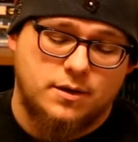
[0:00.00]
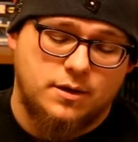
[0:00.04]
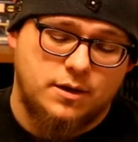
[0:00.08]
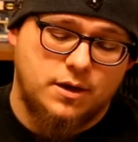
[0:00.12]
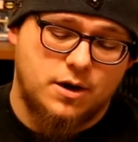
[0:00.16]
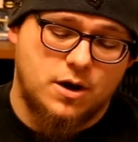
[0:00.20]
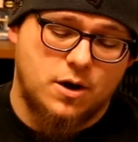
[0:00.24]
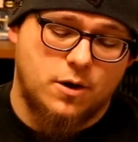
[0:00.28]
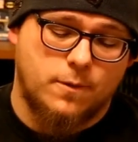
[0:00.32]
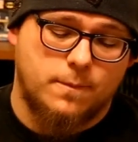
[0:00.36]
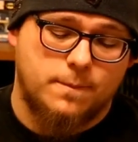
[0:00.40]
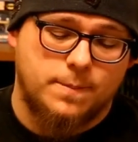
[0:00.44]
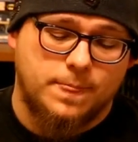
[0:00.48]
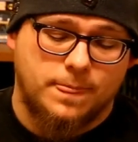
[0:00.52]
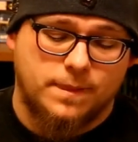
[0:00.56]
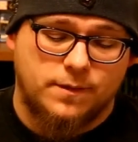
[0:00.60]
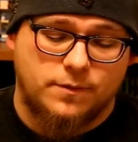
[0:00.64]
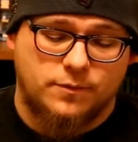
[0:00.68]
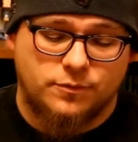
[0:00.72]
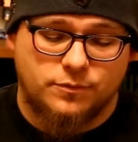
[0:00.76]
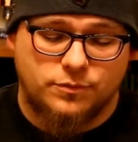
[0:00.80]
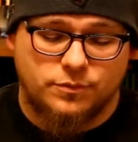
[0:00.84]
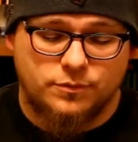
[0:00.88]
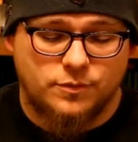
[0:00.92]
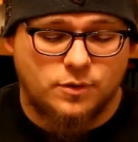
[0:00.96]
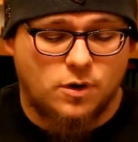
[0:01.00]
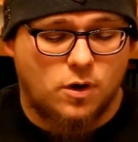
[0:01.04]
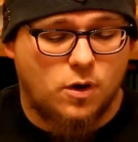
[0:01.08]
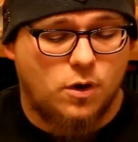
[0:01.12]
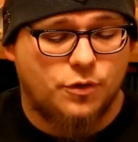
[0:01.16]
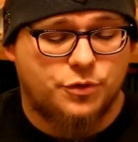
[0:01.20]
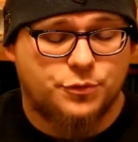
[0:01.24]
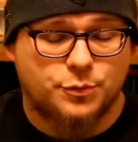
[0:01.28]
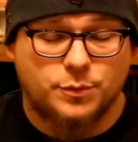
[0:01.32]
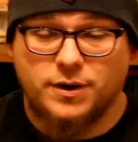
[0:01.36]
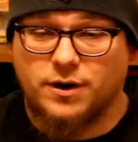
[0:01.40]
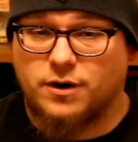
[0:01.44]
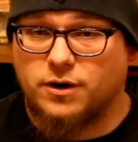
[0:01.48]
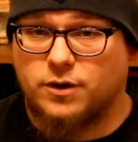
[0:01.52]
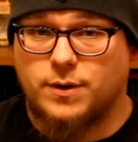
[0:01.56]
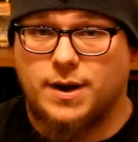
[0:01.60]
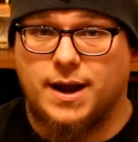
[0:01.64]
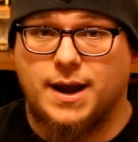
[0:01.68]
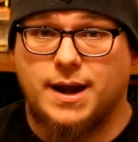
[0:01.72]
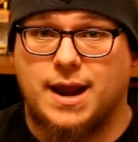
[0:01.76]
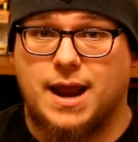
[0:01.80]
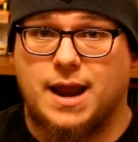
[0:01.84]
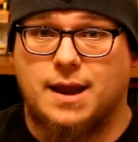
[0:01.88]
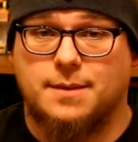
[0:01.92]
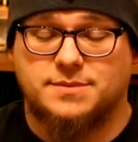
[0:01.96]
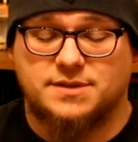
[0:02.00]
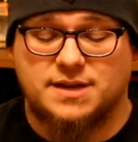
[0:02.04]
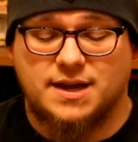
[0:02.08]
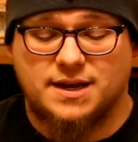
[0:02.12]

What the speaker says: You know, all 3 are great games.